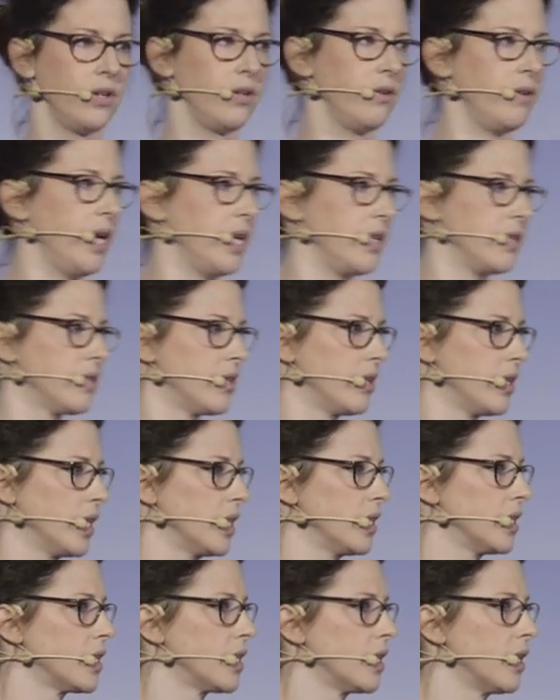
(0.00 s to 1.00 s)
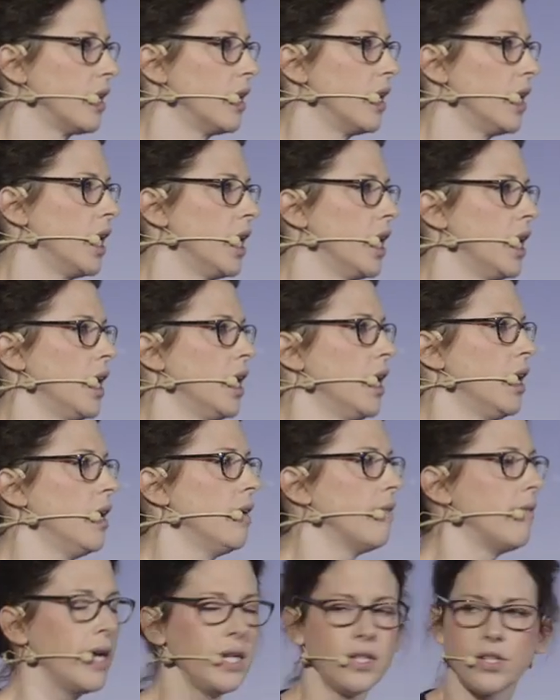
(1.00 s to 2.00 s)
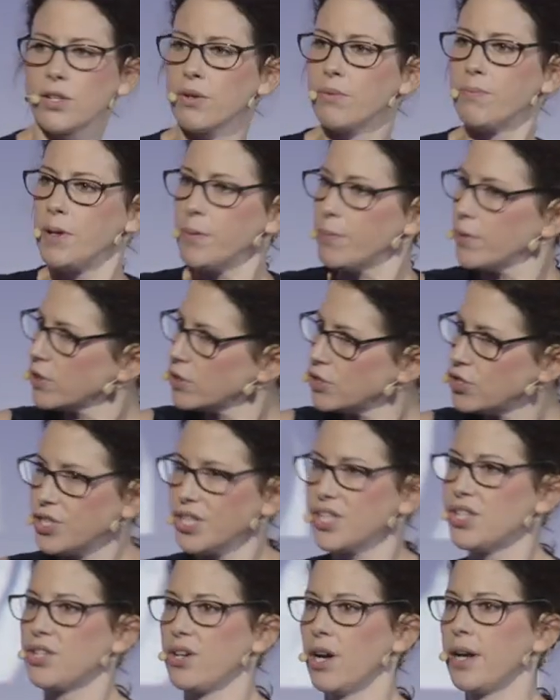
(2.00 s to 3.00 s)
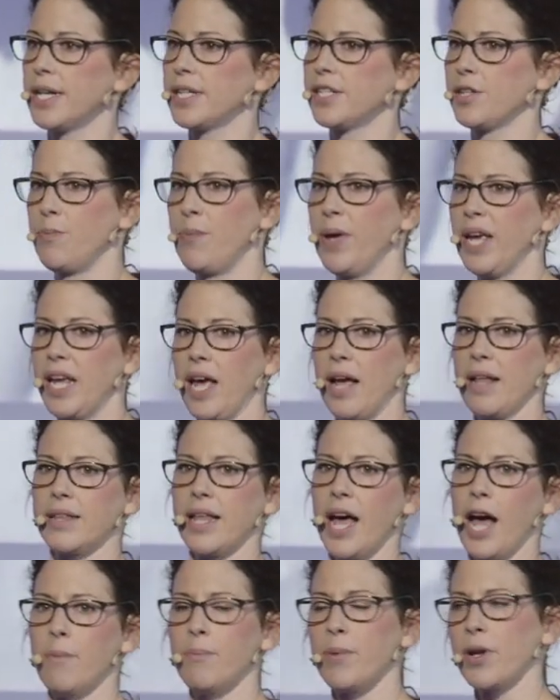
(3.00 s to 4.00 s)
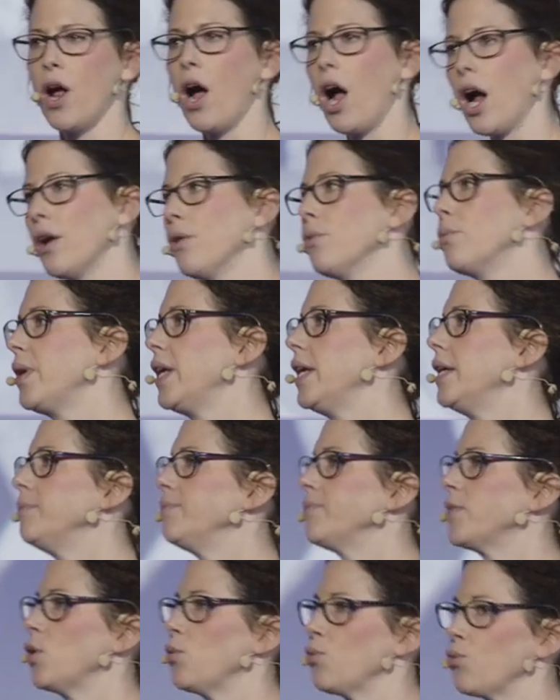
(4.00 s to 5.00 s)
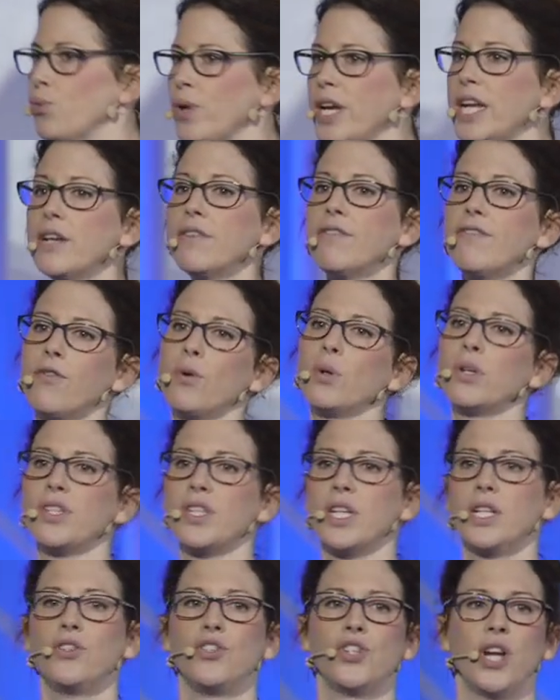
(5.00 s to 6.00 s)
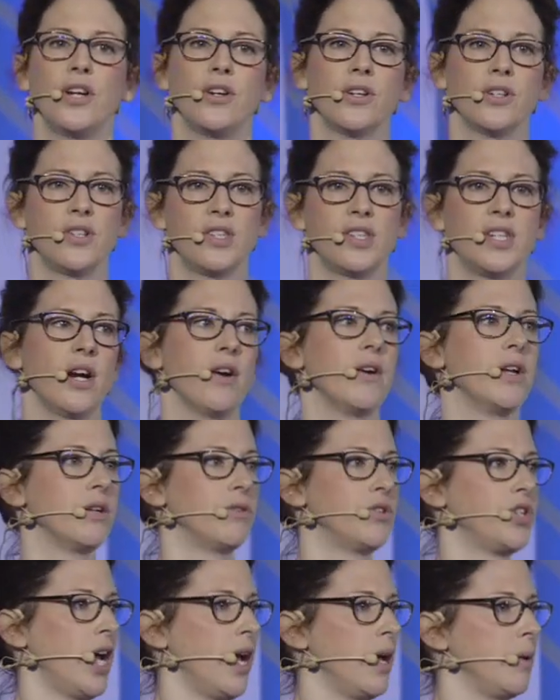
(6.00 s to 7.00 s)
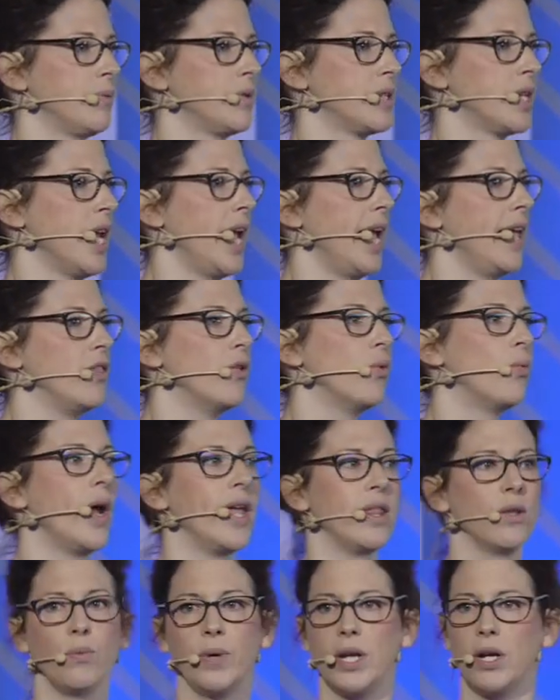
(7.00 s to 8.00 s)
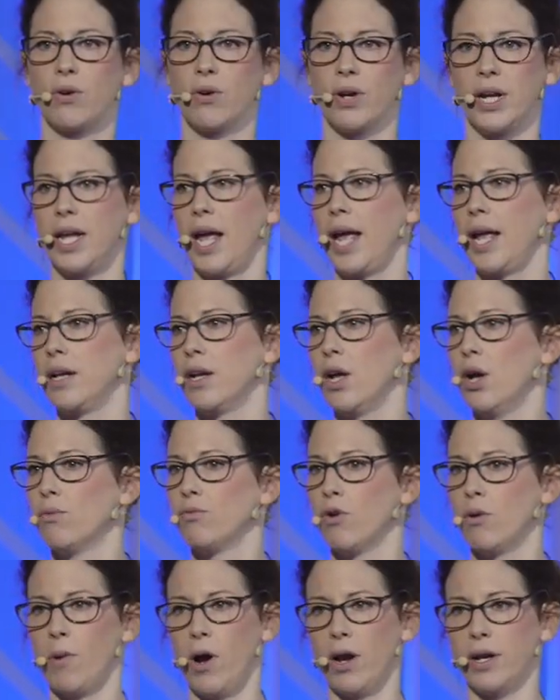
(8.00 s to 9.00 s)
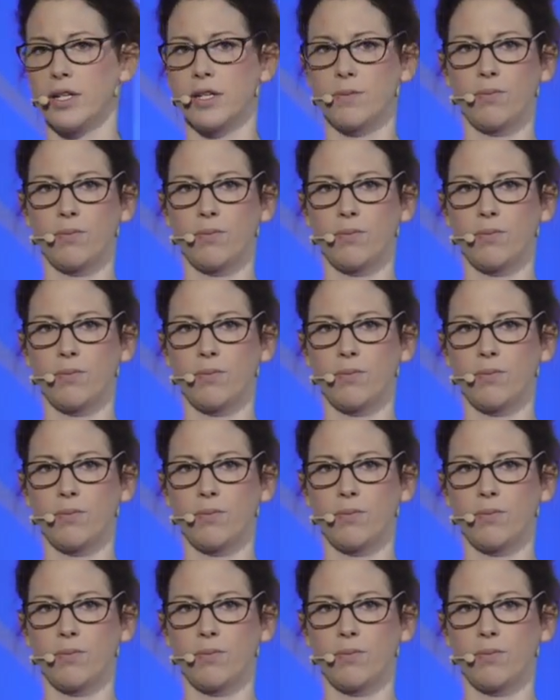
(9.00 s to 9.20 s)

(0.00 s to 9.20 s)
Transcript: who answered it. Right? So people are just starting to pick at that, but are we reinforcing gender stereotypes in the way that we create robotics